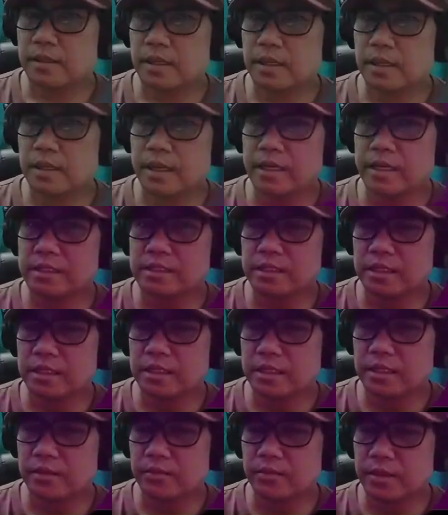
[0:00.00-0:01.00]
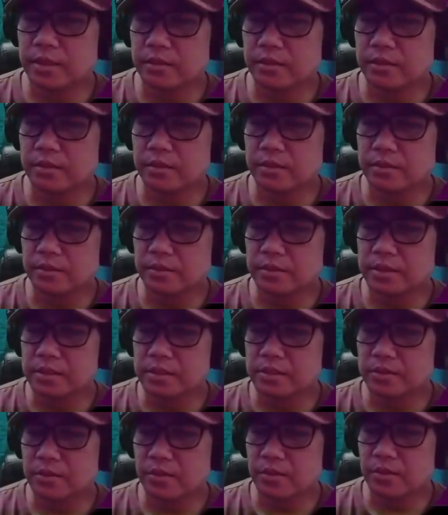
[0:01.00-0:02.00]
next thing that we need to do
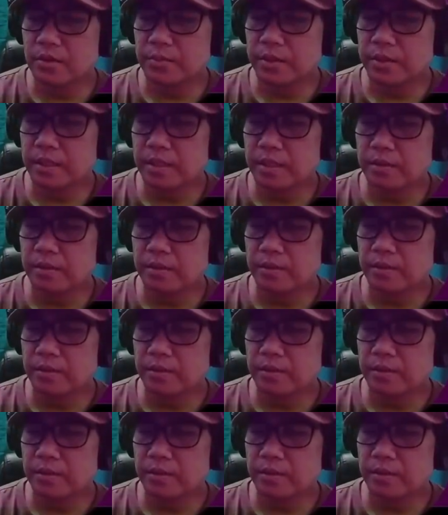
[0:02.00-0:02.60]
is to open our